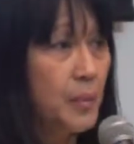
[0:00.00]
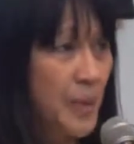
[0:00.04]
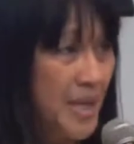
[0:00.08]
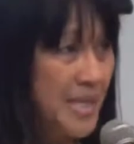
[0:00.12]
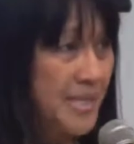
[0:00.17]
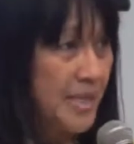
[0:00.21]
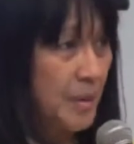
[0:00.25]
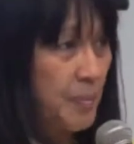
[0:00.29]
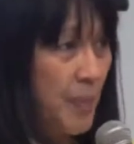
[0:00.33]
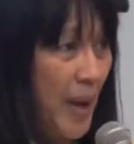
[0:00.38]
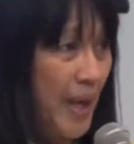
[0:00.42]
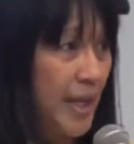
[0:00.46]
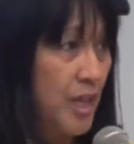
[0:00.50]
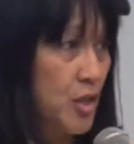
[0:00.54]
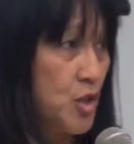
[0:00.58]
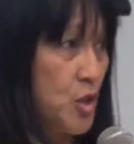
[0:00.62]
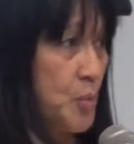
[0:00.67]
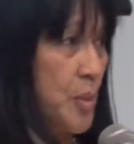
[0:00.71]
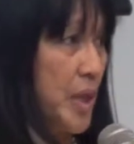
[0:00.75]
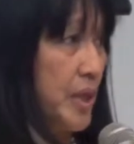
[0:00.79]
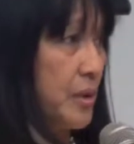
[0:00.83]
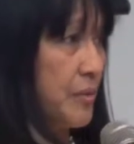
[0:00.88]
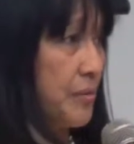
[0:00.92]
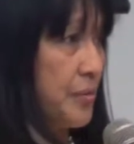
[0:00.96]
risk
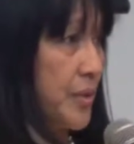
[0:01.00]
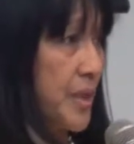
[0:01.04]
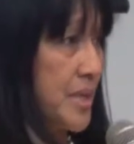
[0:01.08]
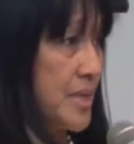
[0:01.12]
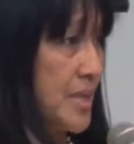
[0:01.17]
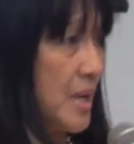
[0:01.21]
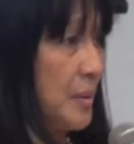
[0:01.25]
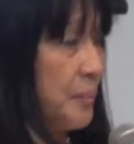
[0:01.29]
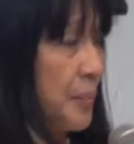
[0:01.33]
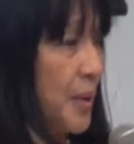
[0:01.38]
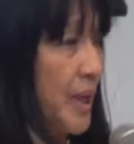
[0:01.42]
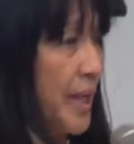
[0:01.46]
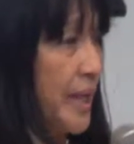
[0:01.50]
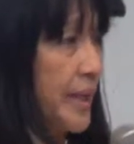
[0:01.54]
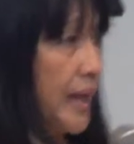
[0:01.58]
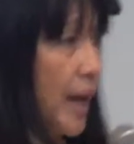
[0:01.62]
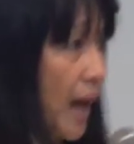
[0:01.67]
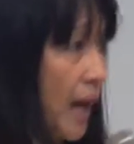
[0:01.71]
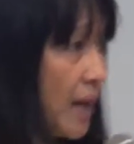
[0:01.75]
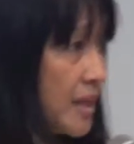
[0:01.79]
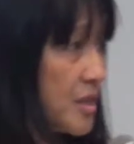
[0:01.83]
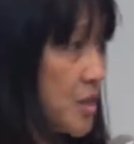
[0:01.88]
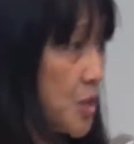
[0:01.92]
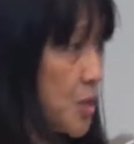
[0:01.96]
management, for example,
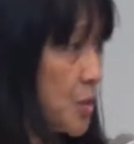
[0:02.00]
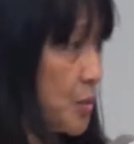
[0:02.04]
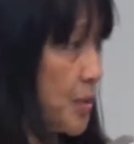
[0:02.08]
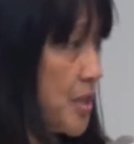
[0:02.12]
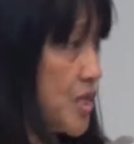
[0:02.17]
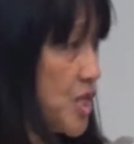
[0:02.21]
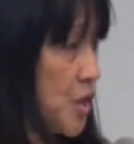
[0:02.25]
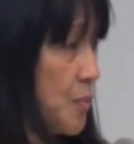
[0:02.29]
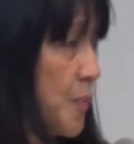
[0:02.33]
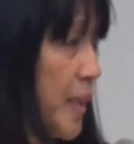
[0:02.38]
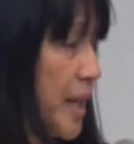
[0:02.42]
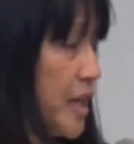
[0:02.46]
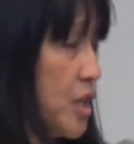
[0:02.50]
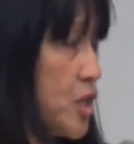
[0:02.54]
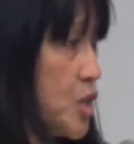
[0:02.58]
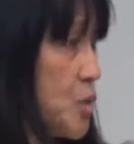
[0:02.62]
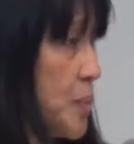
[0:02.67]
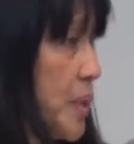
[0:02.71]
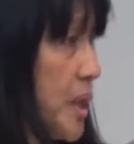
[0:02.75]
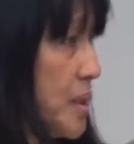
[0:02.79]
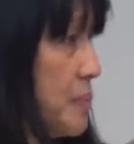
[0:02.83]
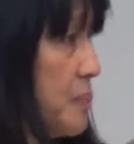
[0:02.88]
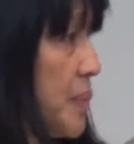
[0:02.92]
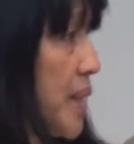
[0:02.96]
enhanced risk
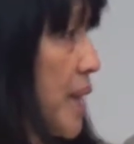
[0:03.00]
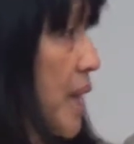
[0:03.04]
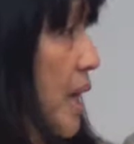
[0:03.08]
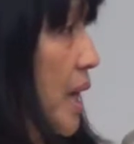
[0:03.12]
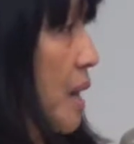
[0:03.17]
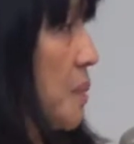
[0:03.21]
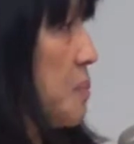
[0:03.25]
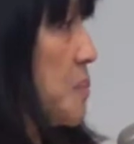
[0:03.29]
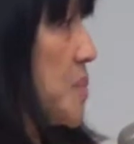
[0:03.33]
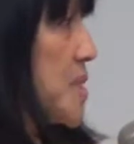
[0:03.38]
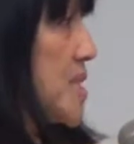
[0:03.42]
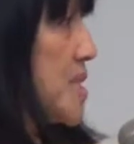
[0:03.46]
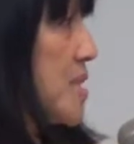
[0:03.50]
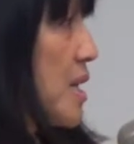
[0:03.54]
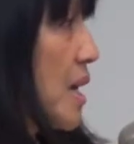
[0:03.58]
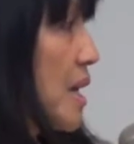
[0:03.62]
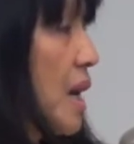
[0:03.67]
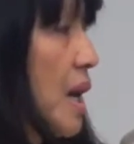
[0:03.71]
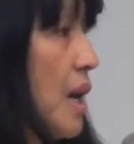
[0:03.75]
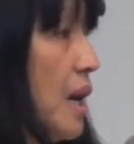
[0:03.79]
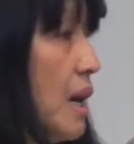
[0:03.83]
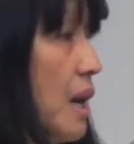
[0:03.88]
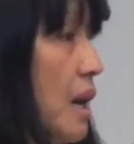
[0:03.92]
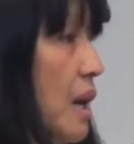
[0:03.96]
management becomes
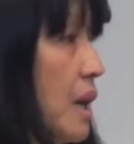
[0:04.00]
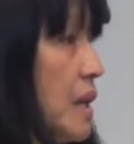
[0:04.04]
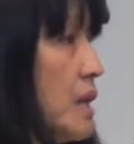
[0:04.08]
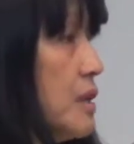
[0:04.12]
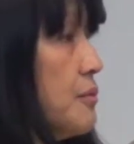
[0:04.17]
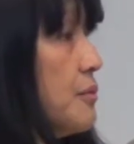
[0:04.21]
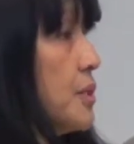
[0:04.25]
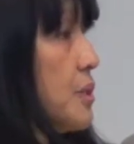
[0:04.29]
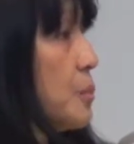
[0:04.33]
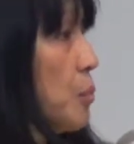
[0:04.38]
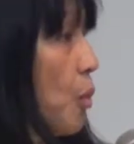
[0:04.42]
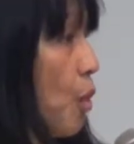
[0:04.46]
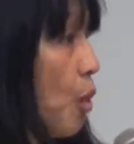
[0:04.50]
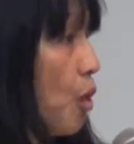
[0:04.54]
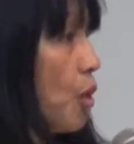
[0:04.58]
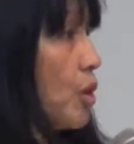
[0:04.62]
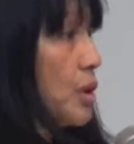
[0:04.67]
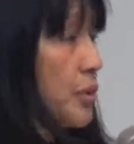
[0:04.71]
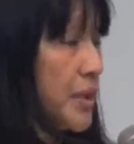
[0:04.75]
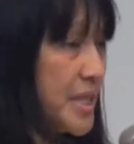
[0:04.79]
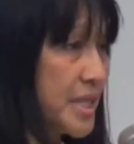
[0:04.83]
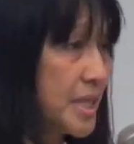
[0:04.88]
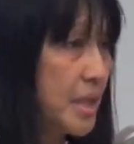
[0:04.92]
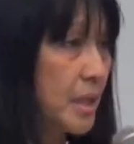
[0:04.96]
uh, even
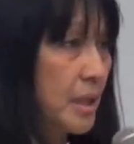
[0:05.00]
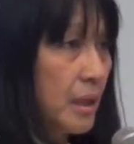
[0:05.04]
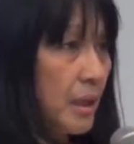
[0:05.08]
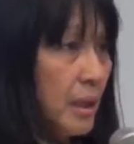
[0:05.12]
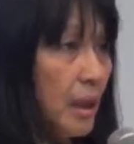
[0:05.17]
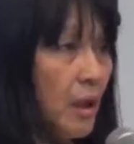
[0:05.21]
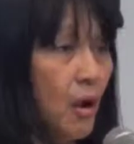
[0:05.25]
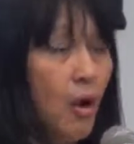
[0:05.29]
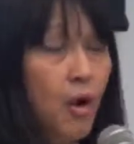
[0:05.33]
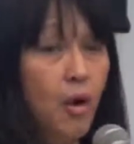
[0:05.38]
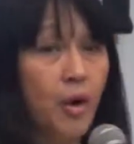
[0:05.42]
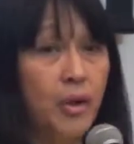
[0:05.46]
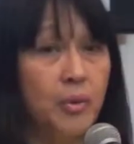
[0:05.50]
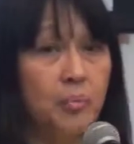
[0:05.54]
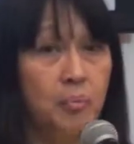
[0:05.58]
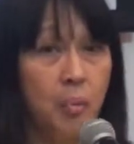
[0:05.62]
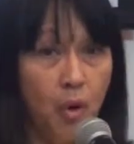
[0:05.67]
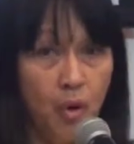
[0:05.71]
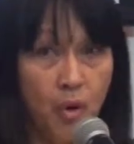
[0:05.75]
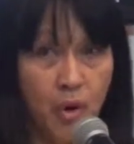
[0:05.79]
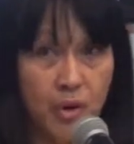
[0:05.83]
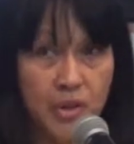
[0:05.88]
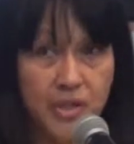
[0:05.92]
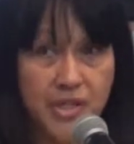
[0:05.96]
more critical on
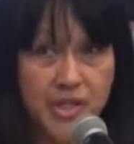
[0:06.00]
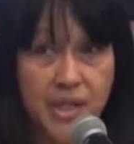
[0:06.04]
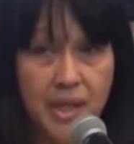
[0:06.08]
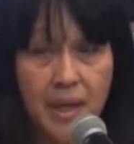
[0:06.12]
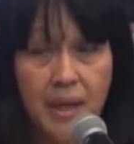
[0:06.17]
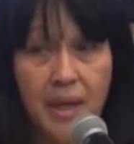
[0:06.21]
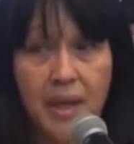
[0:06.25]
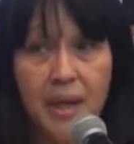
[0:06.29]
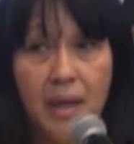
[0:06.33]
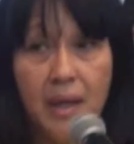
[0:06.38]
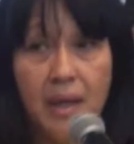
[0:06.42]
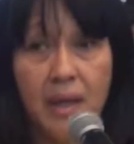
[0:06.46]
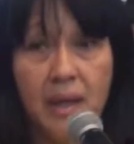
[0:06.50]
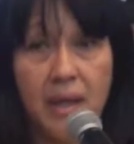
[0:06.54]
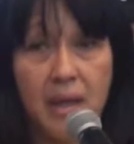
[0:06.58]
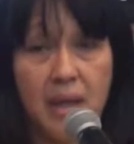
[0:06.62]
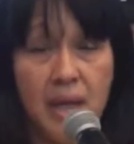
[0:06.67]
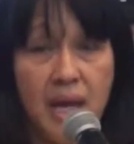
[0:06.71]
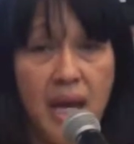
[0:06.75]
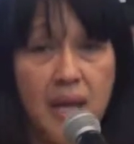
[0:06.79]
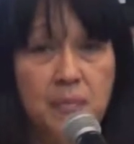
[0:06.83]
boards uh,